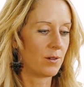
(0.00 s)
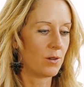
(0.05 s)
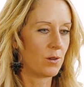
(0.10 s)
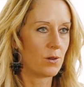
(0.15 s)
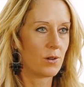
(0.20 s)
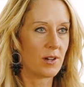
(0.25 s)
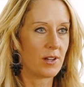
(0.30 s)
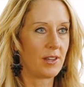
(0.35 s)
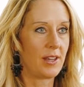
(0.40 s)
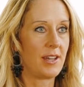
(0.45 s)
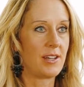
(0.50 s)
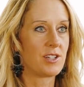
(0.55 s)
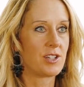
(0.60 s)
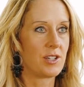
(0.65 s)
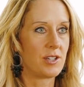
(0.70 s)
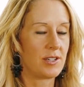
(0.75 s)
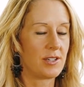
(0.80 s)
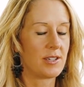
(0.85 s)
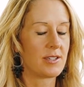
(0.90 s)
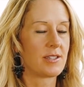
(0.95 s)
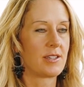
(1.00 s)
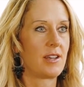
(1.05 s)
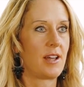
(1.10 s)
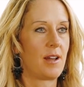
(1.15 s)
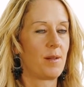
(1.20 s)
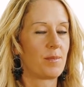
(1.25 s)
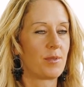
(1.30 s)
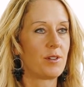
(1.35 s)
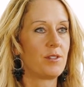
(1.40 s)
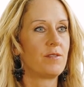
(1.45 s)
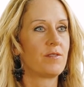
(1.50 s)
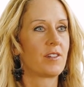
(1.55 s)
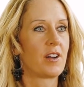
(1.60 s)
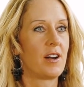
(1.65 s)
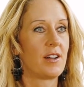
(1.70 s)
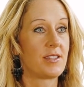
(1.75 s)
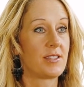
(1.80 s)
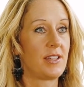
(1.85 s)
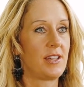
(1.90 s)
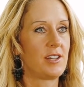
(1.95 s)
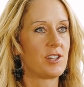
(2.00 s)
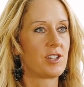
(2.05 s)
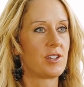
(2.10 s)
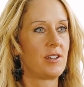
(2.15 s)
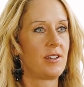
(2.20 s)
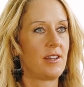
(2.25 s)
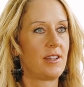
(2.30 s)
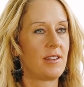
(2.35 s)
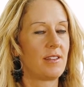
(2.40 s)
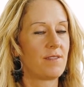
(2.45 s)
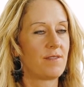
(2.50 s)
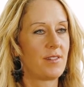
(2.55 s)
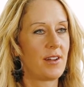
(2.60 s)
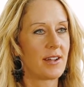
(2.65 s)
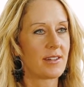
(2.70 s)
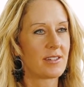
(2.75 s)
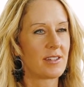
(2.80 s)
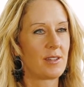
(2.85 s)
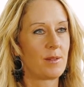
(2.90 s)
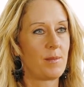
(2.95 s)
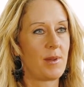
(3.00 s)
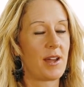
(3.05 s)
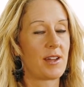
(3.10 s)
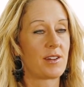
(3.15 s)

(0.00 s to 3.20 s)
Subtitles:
correlation does not prove causation. And the fact of the